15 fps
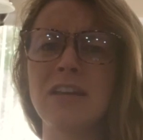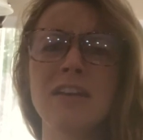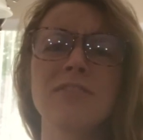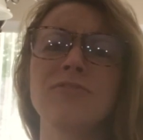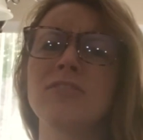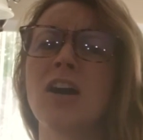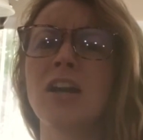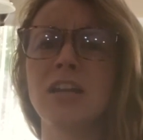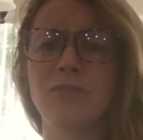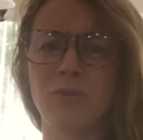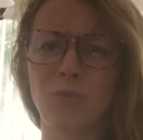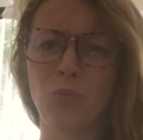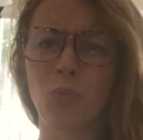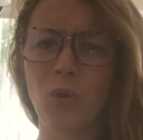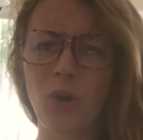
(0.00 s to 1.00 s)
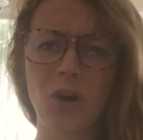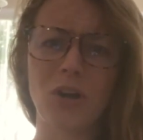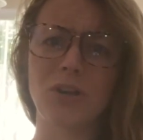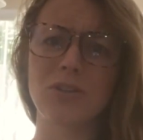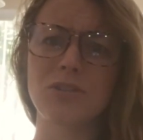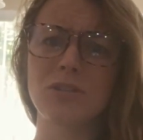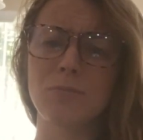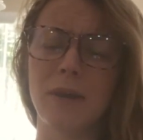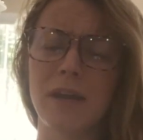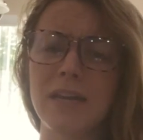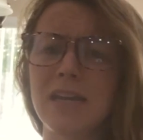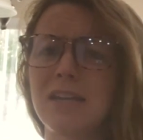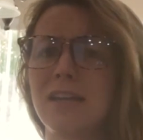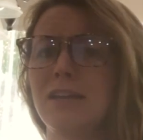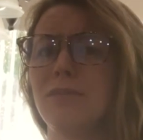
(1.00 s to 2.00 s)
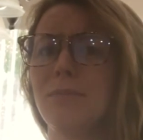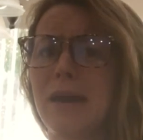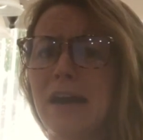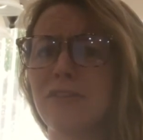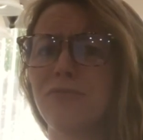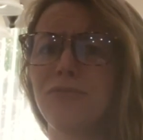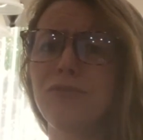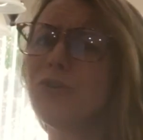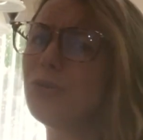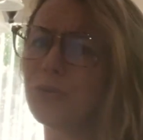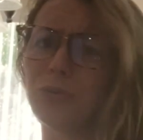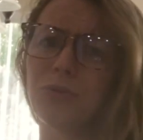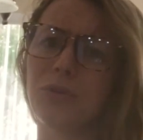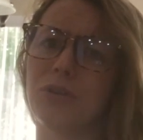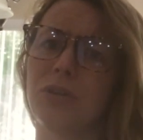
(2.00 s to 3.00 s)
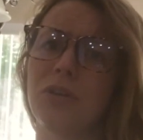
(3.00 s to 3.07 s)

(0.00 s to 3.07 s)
if not even worse, by eating bad food.